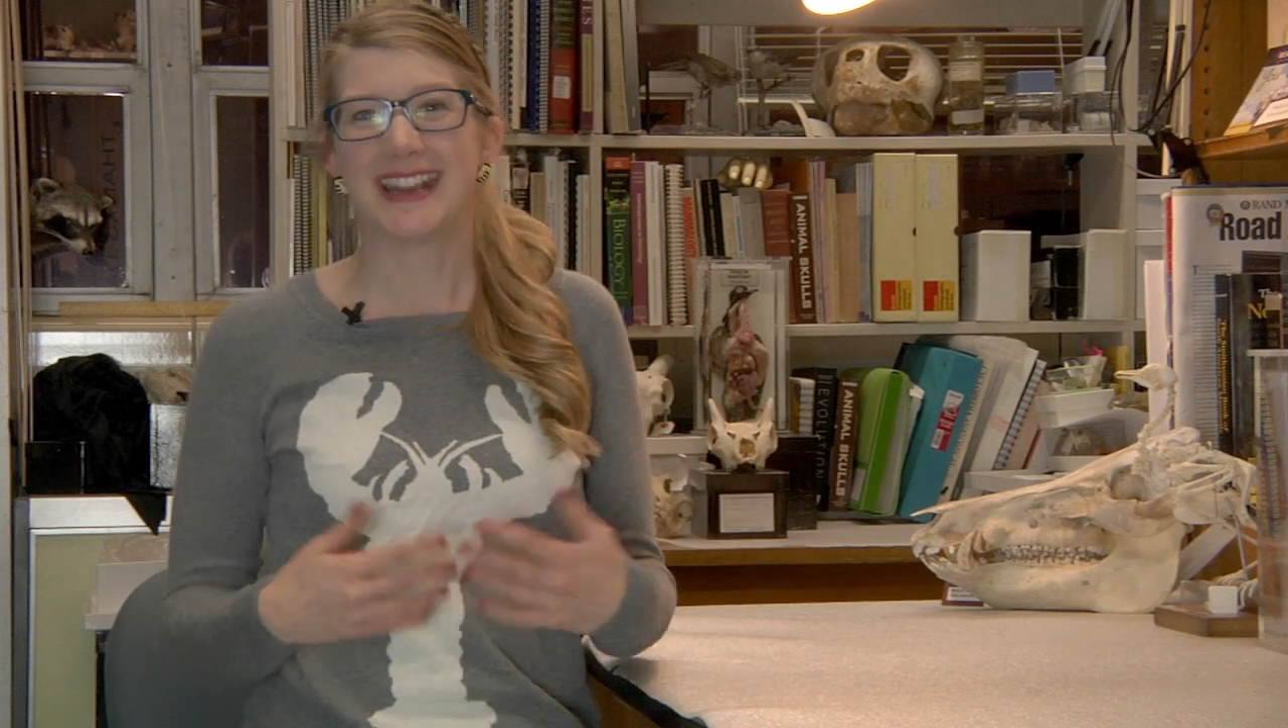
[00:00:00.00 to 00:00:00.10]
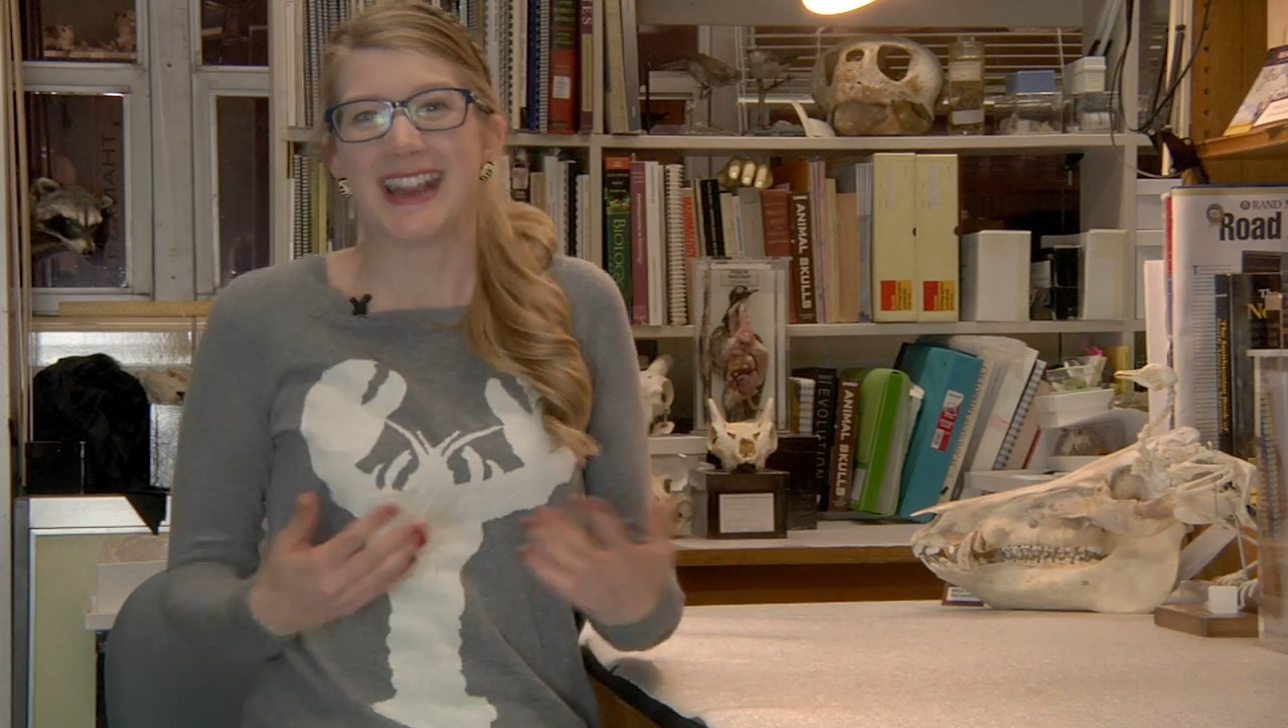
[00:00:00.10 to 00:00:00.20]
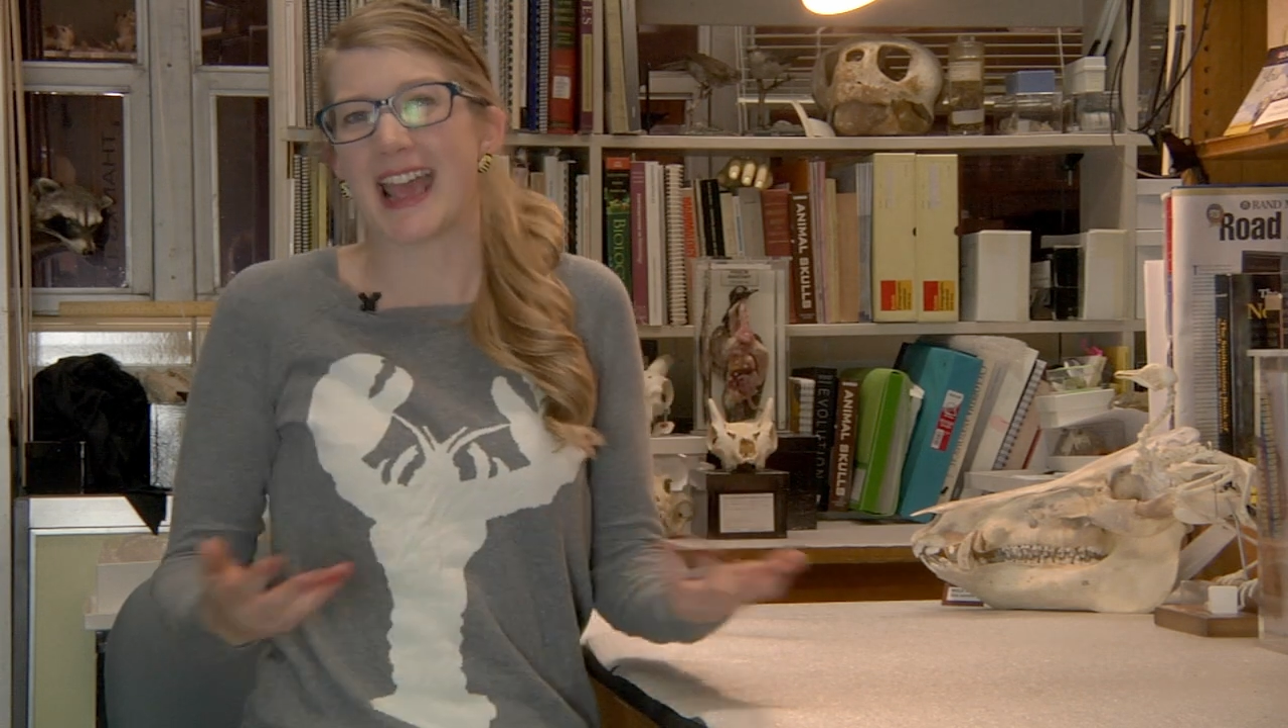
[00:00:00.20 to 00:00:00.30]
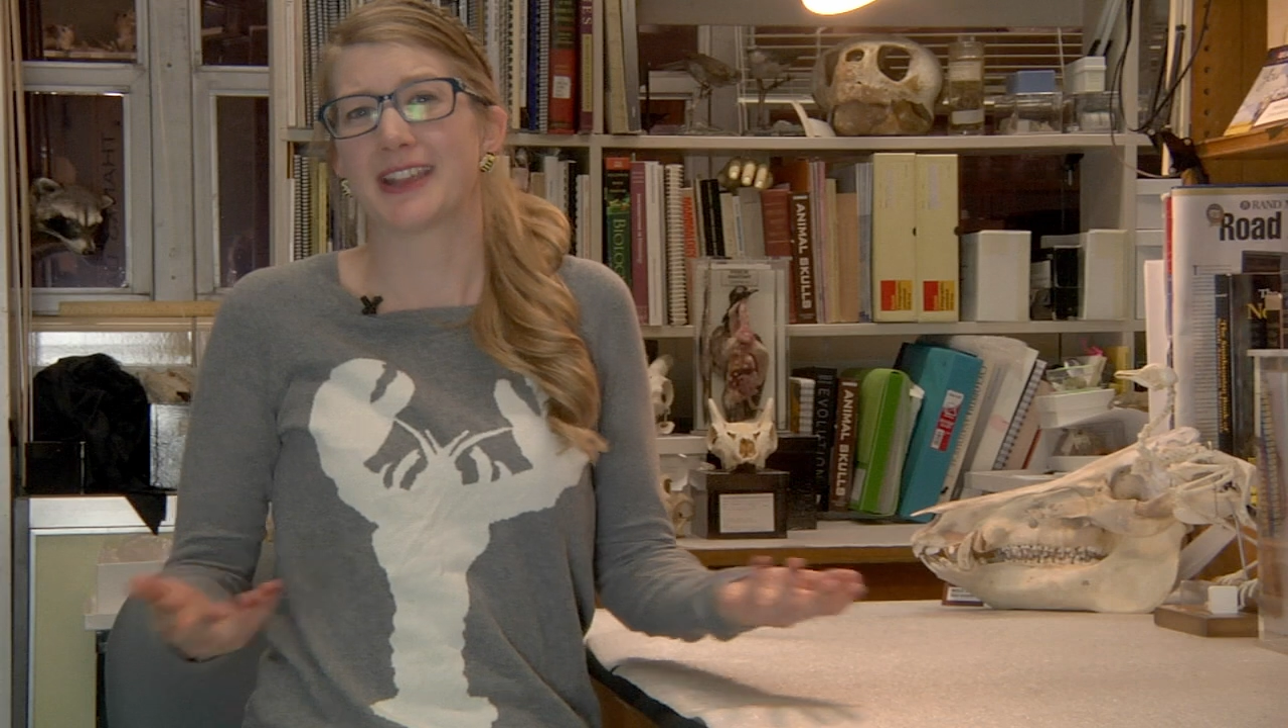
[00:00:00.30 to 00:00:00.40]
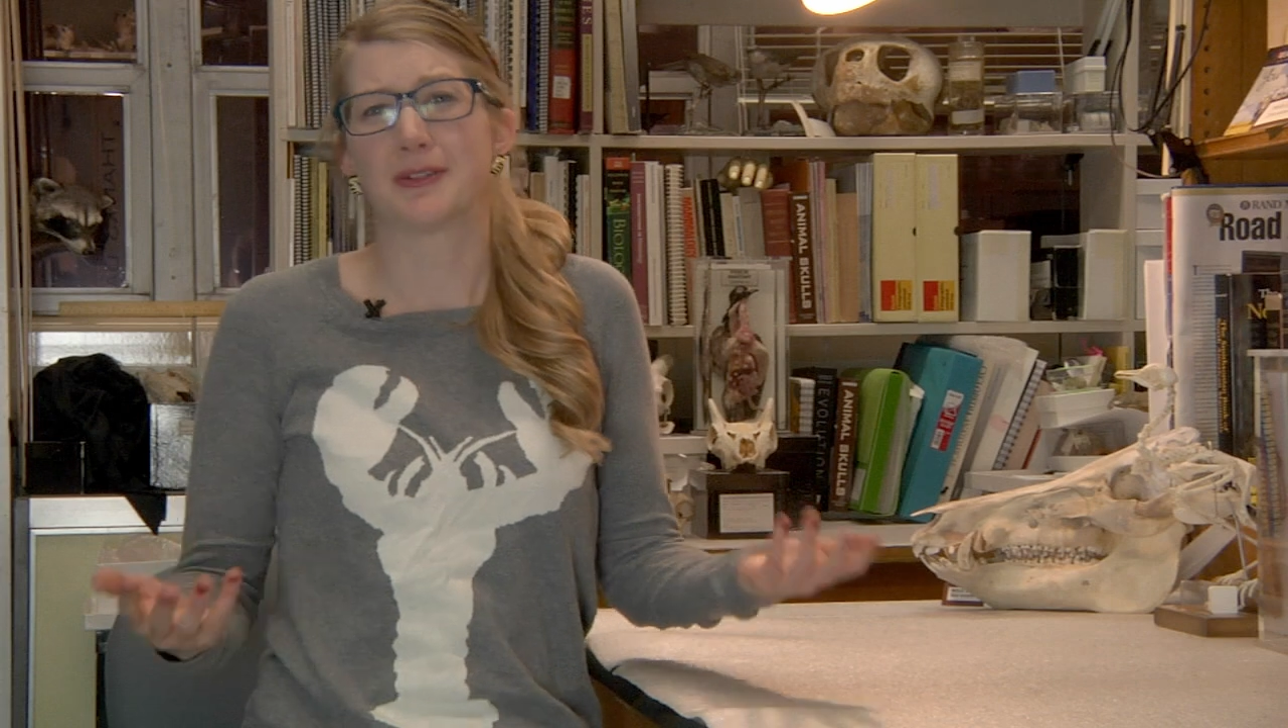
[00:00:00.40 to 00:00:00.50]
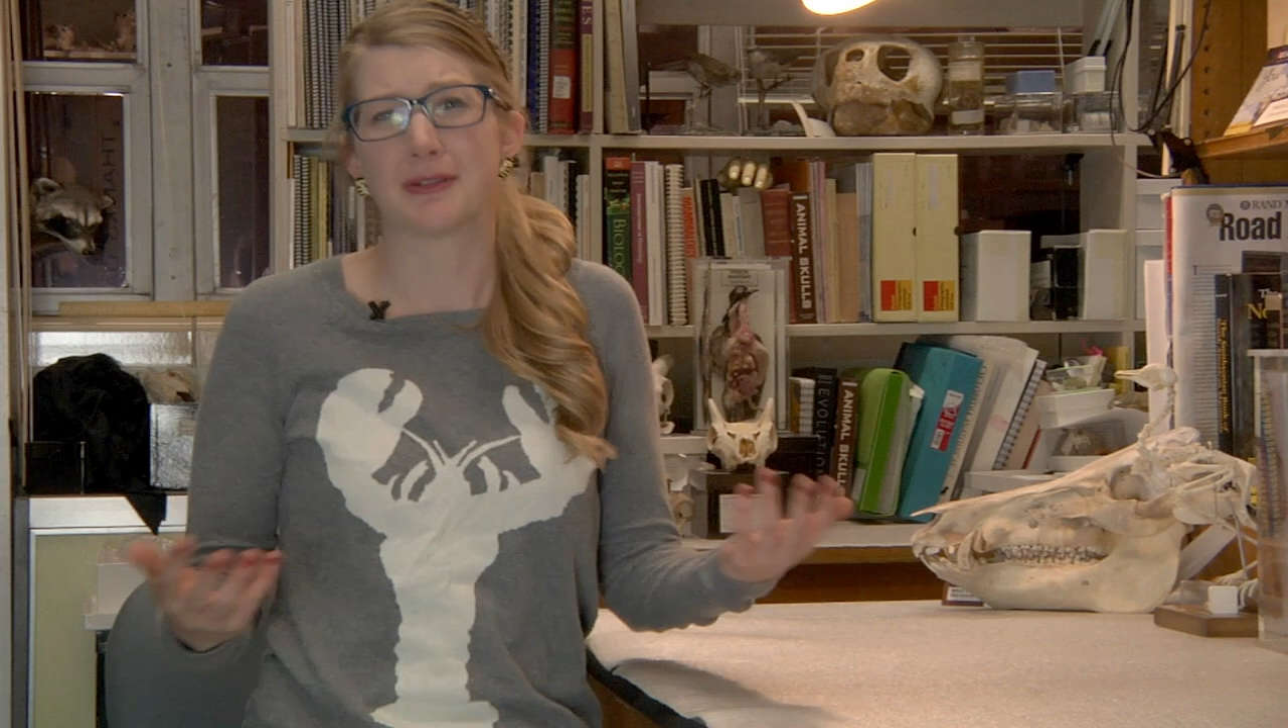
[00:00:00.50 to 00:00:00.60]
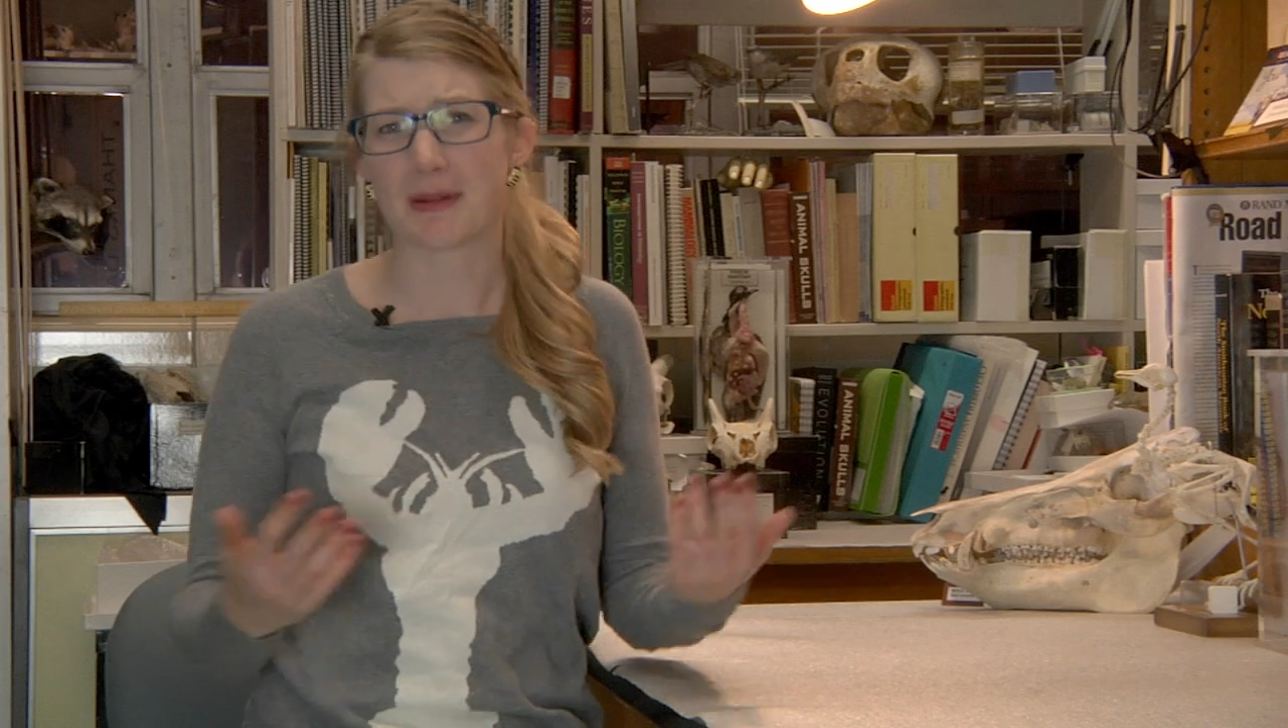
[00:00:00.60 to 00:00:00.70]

inaccurate